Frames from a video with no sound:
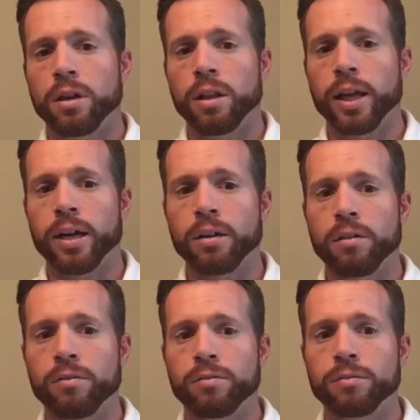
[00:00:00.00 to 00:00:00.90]
a lot
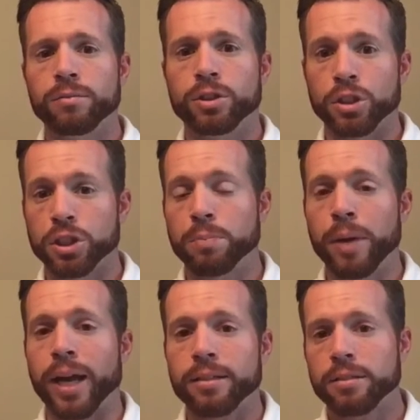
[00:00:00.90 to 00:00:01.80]
of just
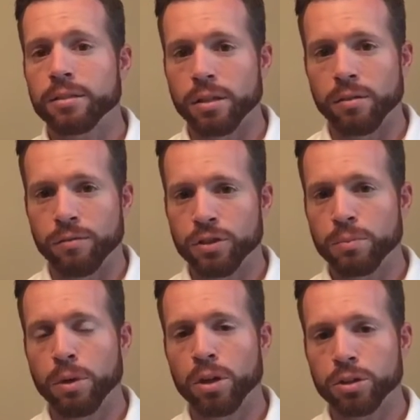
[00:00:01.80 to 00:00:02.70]
specks of
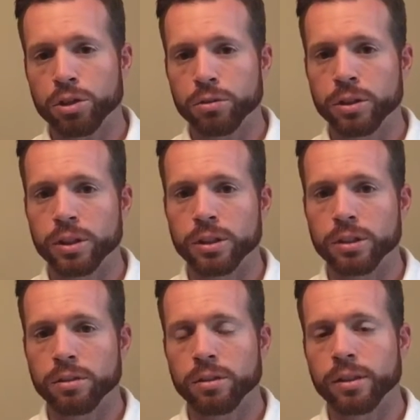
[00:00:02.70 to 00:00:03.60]
small
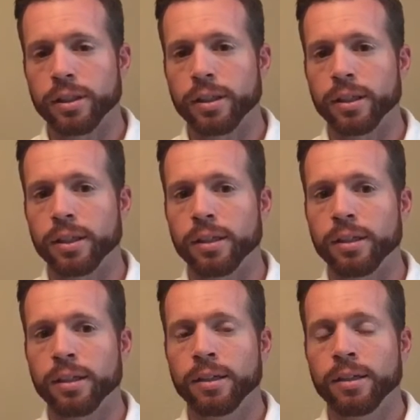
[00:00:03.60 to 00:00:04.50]
trees. And